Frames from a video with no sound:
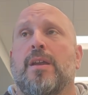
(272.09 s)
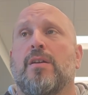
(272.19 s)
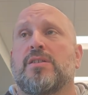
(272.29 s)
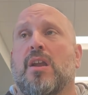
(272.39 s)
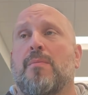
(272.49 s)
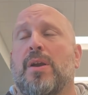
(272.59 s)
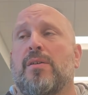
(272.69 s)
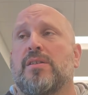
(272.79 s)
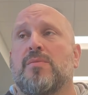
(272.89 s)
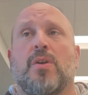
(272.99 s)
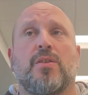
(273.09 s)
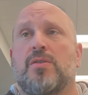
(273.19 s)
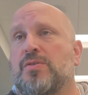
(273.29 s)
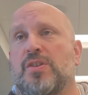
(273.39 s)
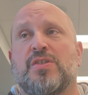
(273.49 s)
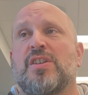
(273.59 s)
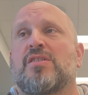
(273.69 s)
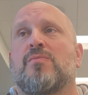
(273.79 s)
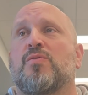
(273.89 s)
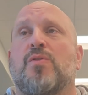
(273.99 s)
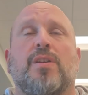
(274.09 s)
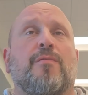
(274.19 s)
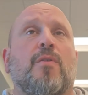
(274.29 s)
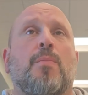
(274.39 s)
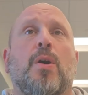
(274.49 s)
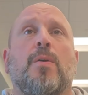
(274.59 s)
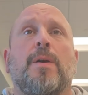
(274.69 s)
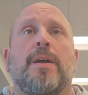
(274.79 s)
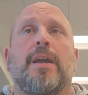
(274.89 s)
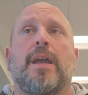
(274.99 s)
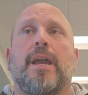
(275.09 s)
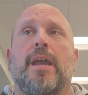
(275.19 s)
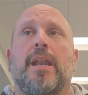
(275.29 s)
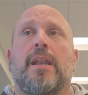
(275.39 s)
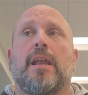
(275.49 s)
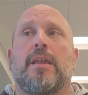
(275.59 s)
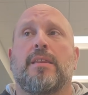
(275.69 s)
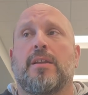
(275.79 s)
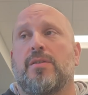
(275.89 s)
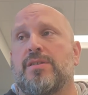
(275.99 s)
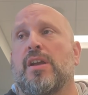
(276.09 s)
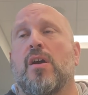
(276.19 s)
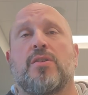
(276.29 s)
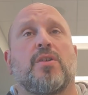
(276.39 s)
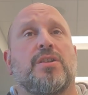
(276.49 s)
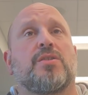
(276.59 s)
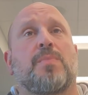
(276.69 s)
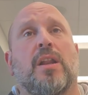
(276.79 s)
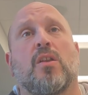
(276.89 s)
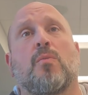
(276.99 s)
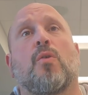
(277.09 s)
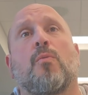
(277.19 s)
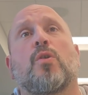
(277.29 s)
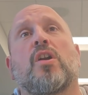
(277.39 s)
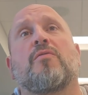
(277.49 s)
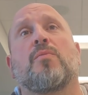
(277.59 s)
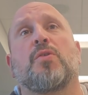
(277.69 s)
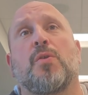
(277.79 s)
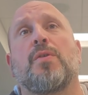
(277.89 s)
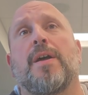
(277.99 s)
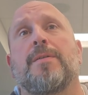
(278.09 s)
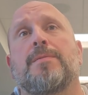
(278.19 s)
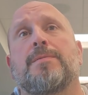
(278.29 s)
As compared to some other just systems within football. And I think you see Andre just being a little bit more comfortable doing it.